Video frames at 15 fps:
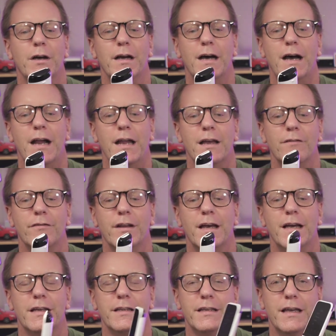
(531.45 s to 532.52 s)
but I have
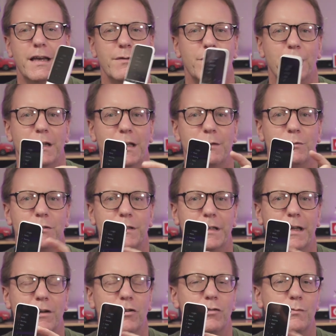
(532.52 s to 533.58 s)
not yet been
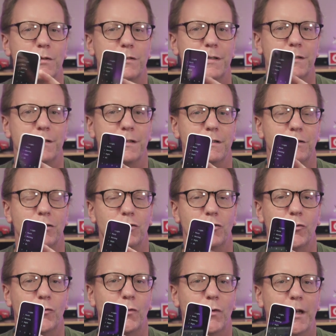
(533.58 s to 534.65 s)
able to get Home Assistant
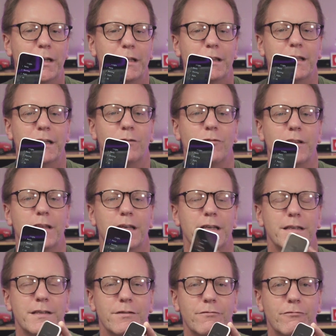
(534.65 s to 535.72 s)
to do anything with
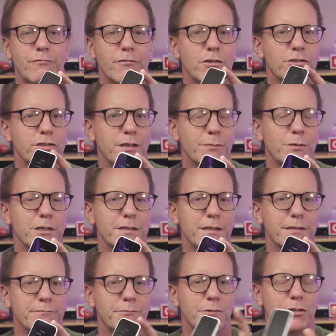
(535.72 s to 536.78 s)
it for some
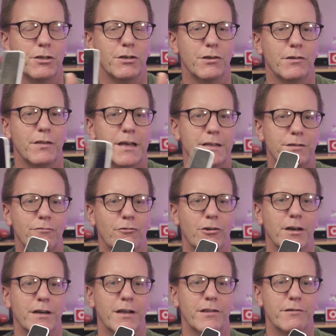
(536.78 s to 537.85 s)
reason. So that's
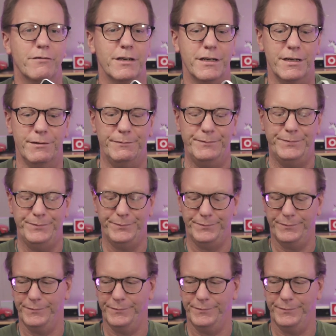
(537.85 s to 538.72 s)
for another video.